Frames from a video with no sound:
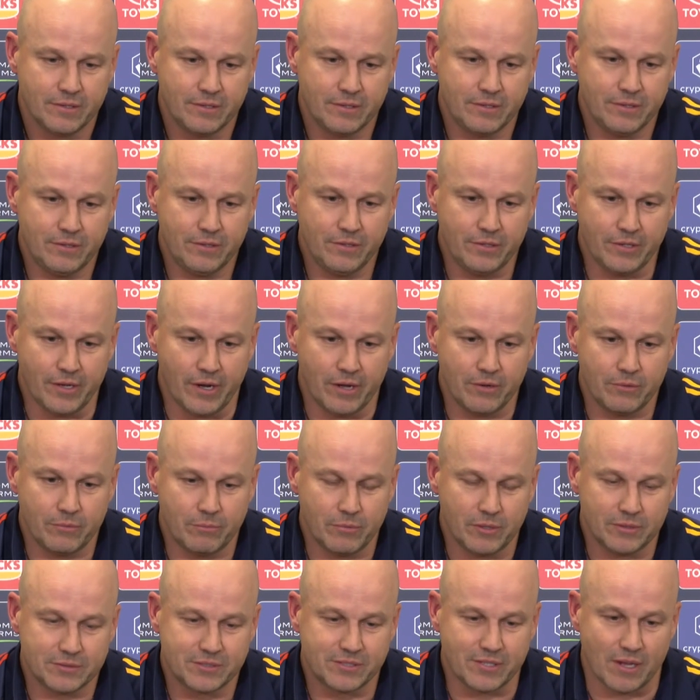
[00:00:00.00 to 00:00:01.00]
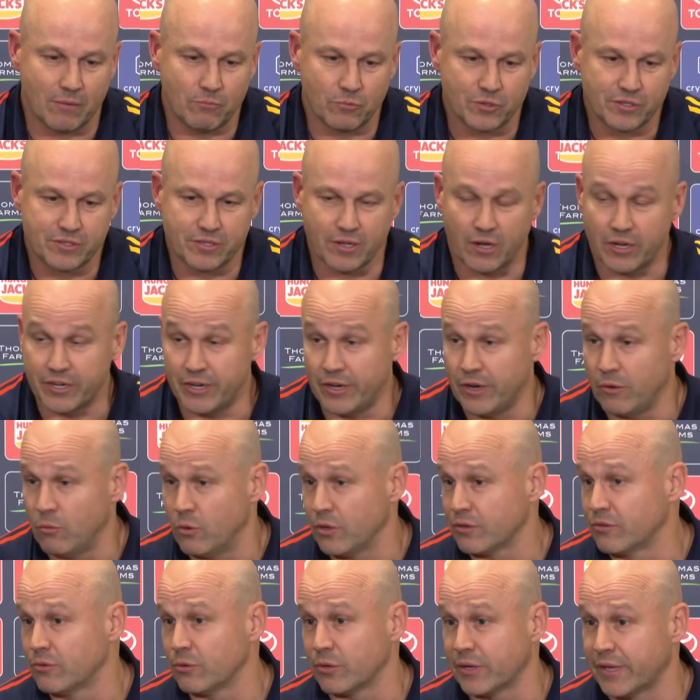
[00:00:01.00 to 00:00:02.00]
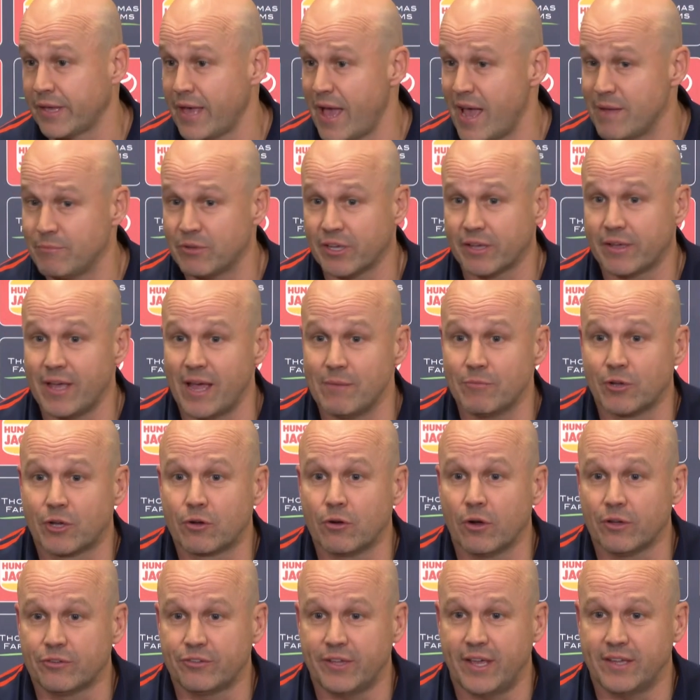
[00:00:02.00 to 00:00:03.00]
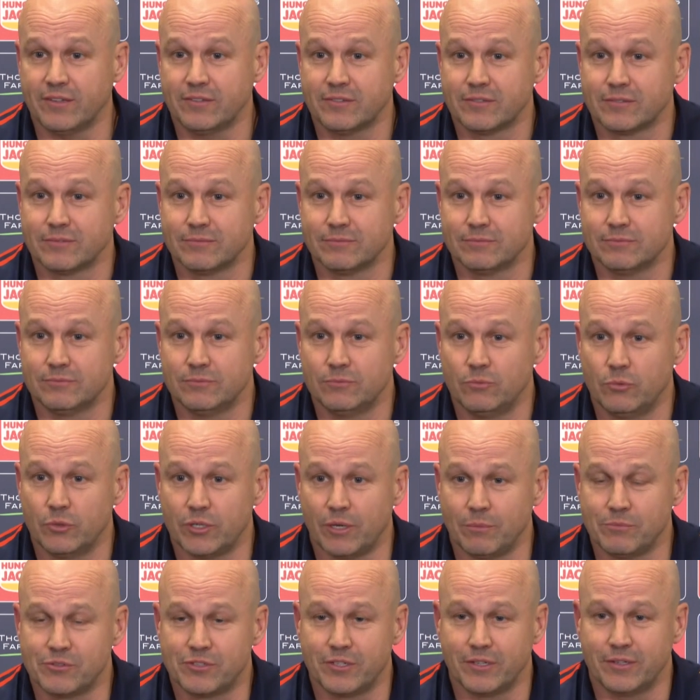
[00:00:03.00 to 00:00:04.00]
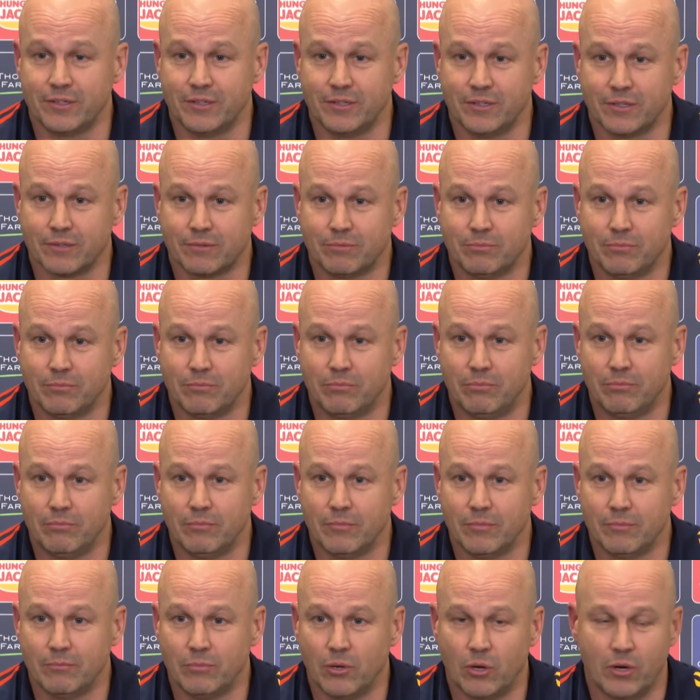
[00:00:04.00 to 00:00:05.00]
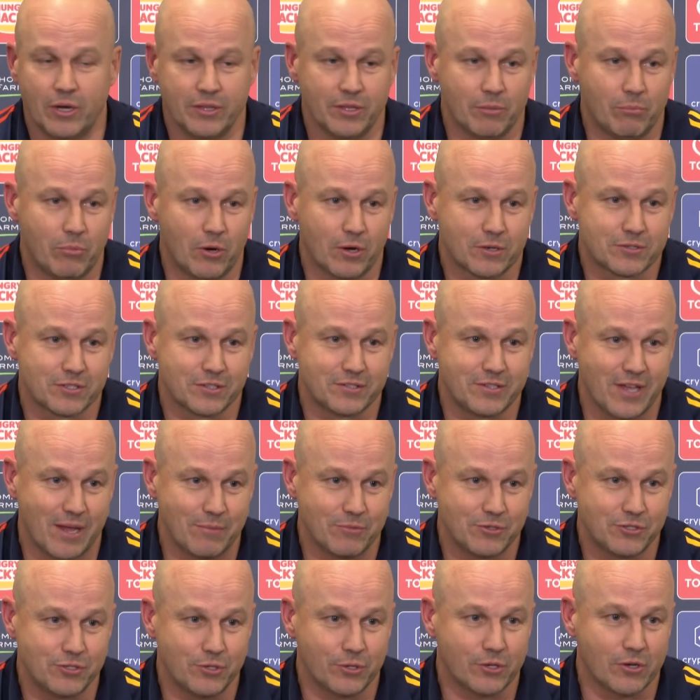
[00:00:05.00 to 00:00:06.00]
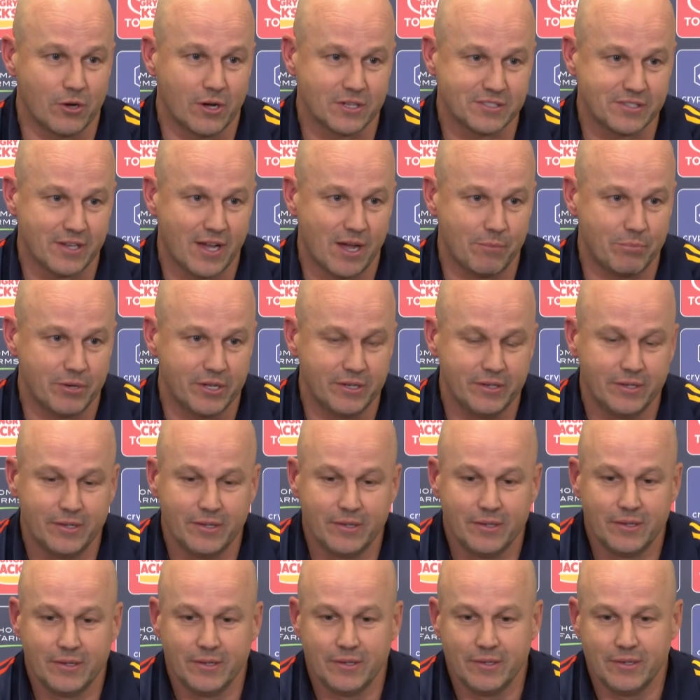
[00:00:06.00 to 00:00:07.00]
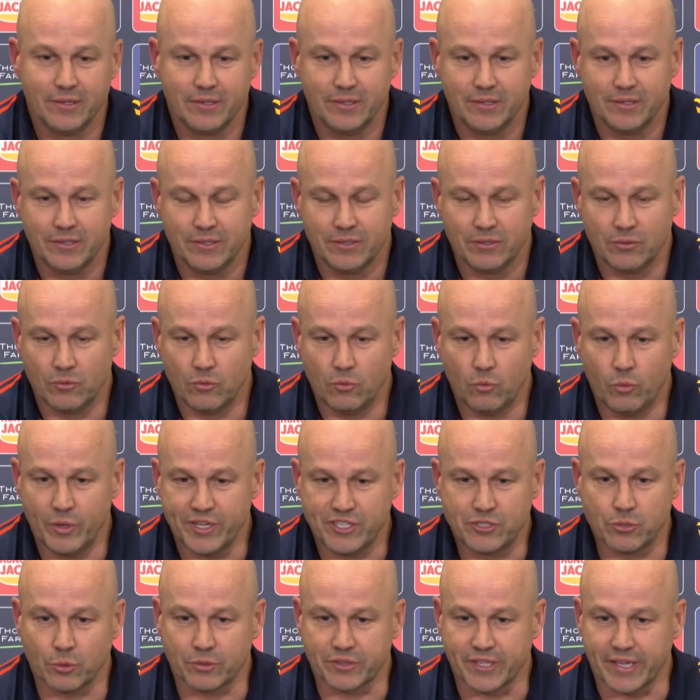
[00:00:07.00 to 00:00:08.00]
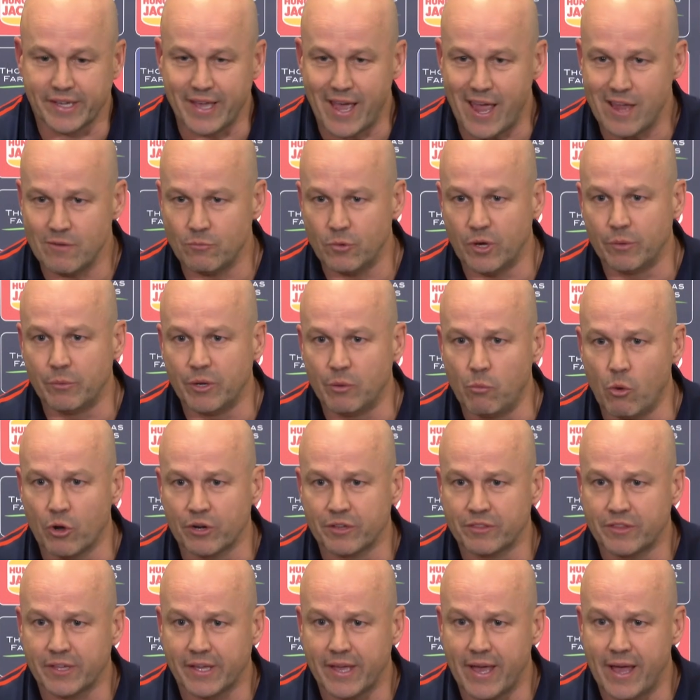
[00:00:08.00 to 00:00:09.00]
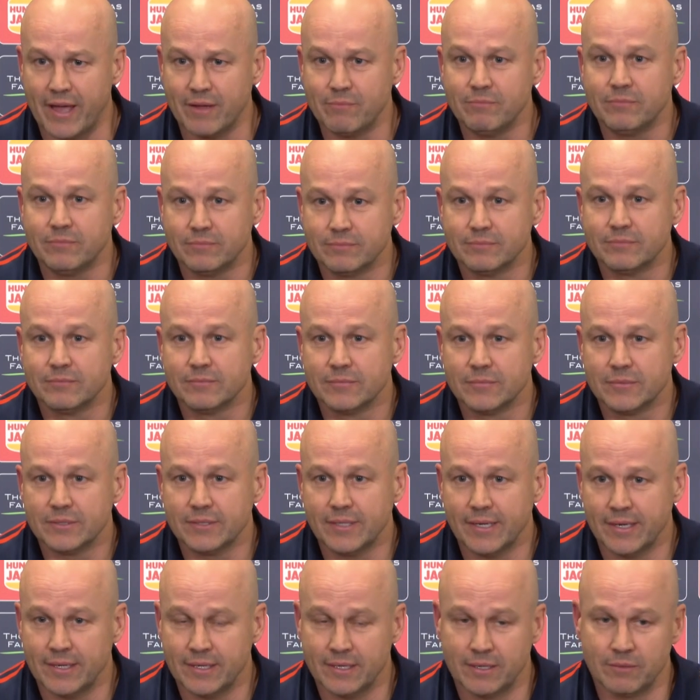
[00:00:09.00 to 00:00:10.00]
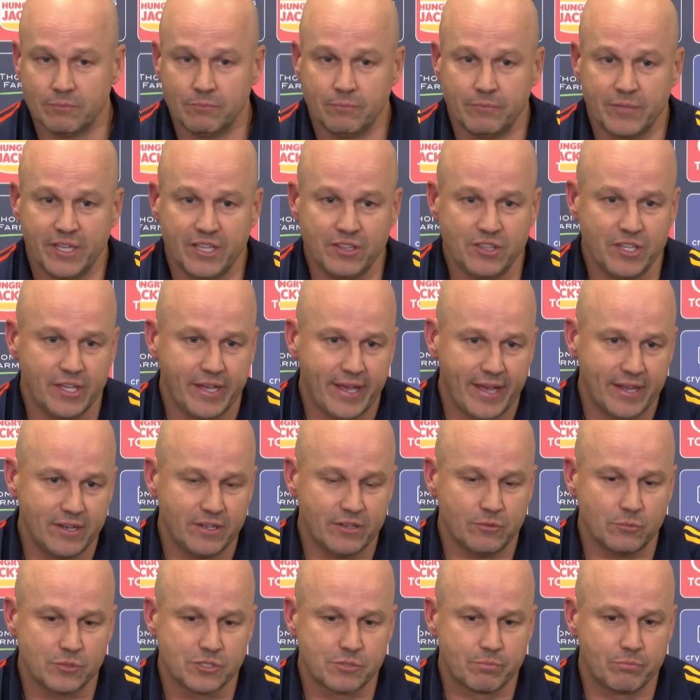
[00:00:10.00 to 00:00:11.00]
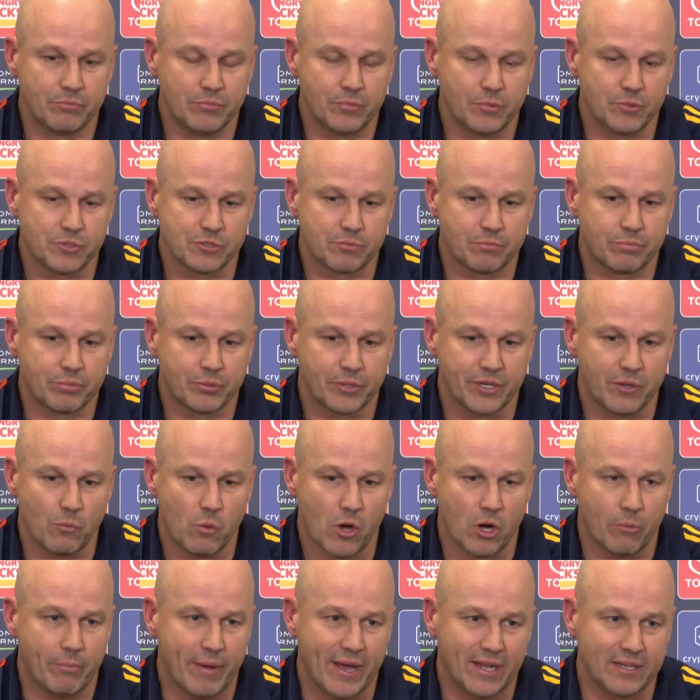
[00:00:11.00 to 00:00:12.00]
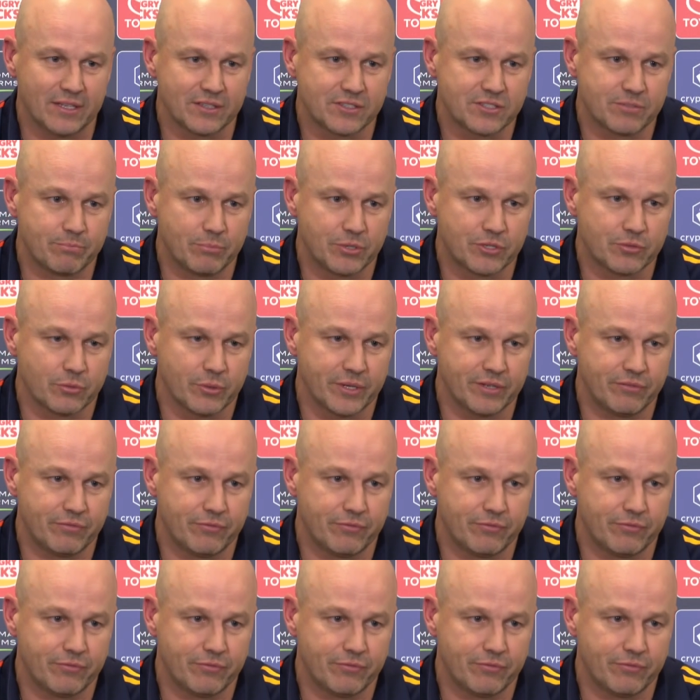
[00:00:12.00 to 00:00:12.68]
you know, some would say, I don't know what sort of game it came across as. I'm sitting in the behind the box the same as you guys are, but we took the game where we wanted the game. Um, in the end, it was was pretty well balanced between